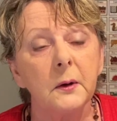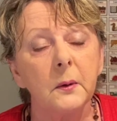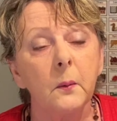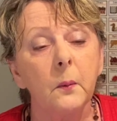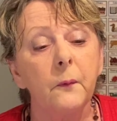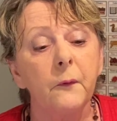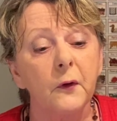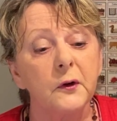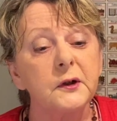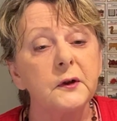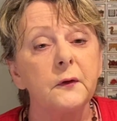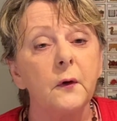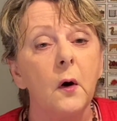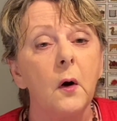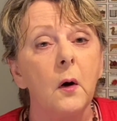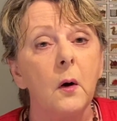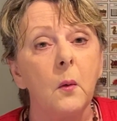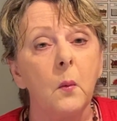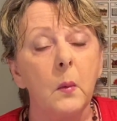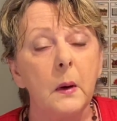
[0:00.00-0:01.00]
first of
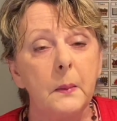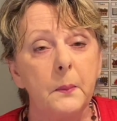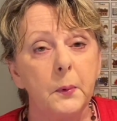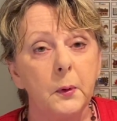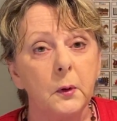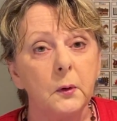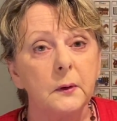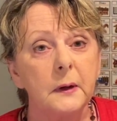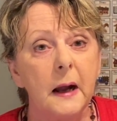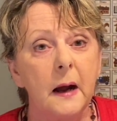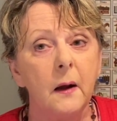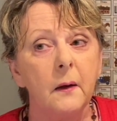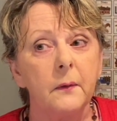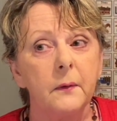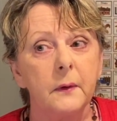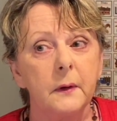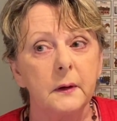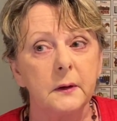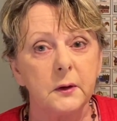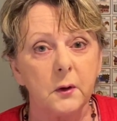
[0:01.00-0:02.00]
all, we pulled out
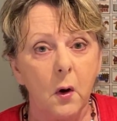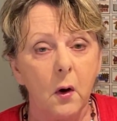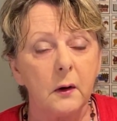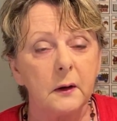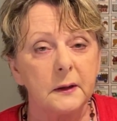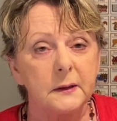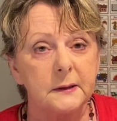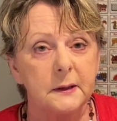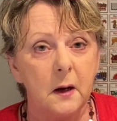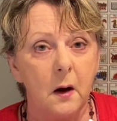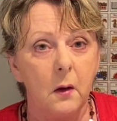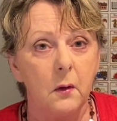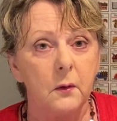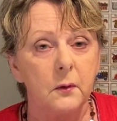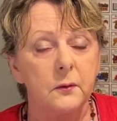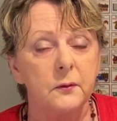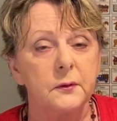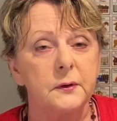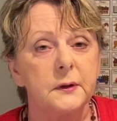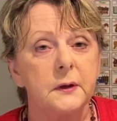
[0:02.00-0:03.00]
the darkest
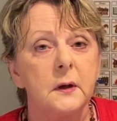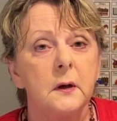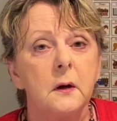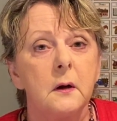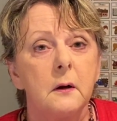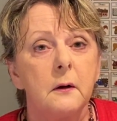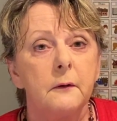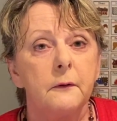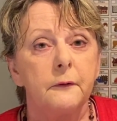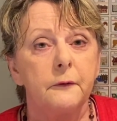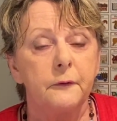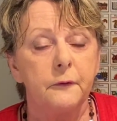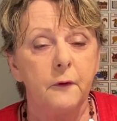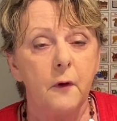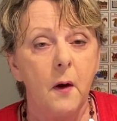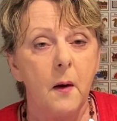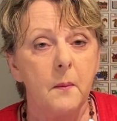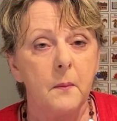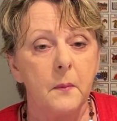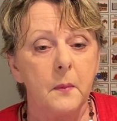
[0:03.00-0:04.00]
colors
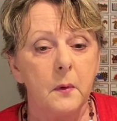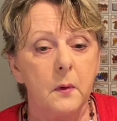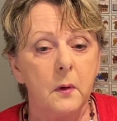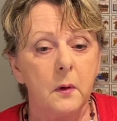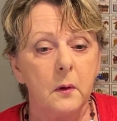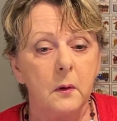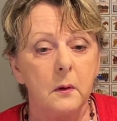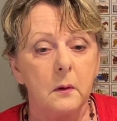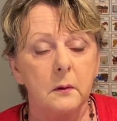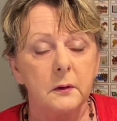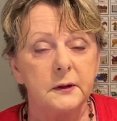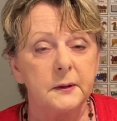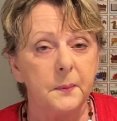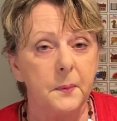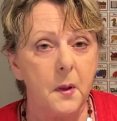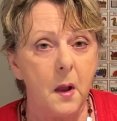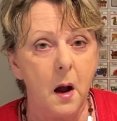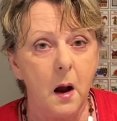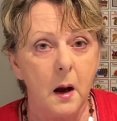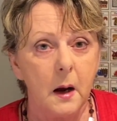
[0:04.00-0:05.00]
from her
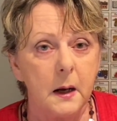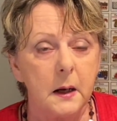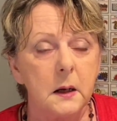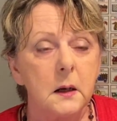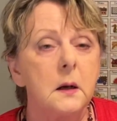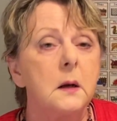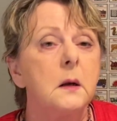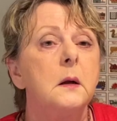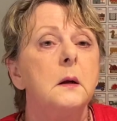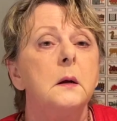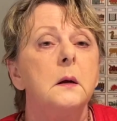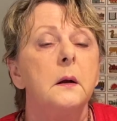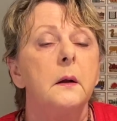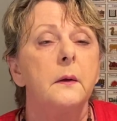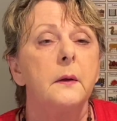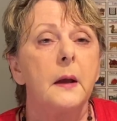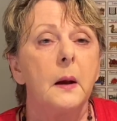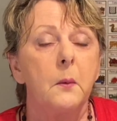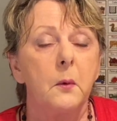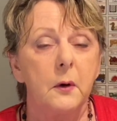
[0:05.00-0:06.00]
supply
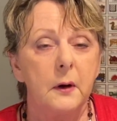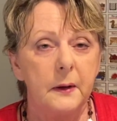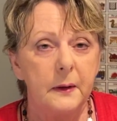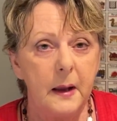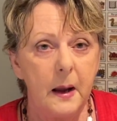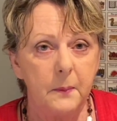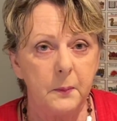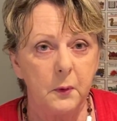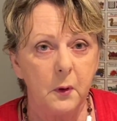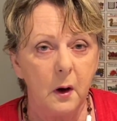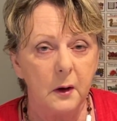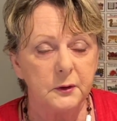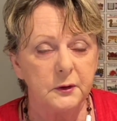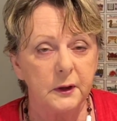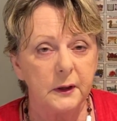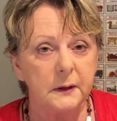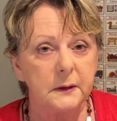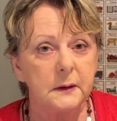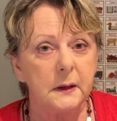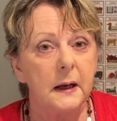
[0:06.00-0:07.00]
that were in that
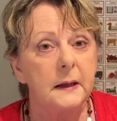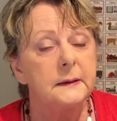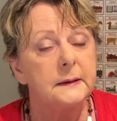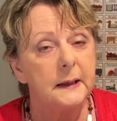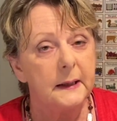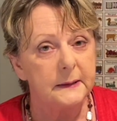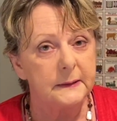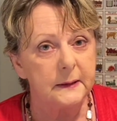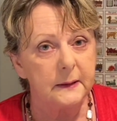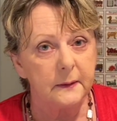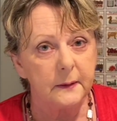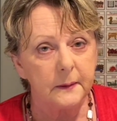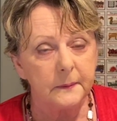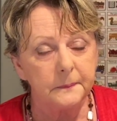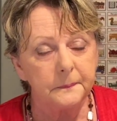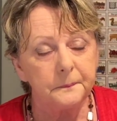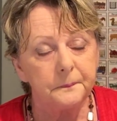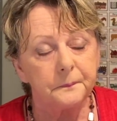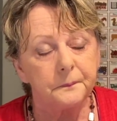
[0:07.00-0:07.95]
project and tested them.